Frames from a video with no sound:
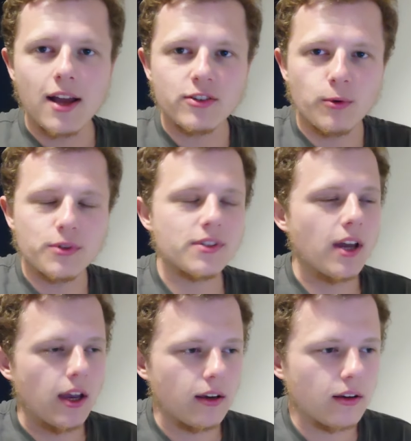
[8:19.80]
As I was
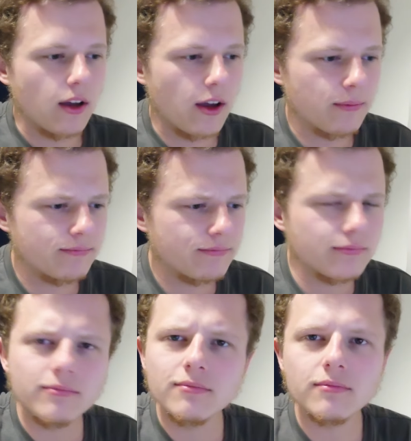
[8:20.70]
saying,
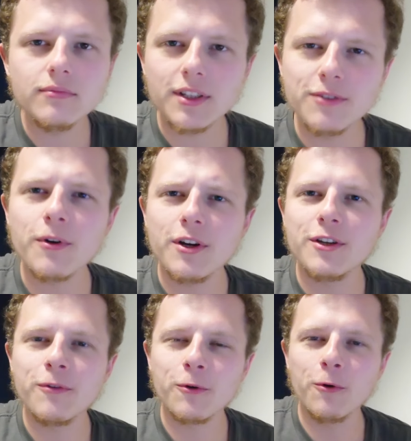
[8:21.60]
it's very
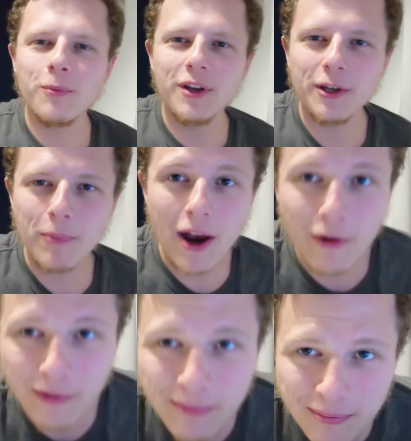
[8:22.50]
difficult being a
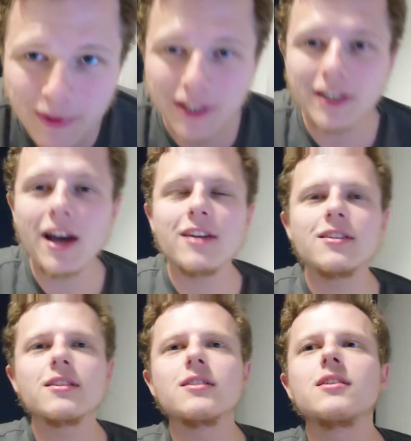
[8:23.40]
parent, being a dad.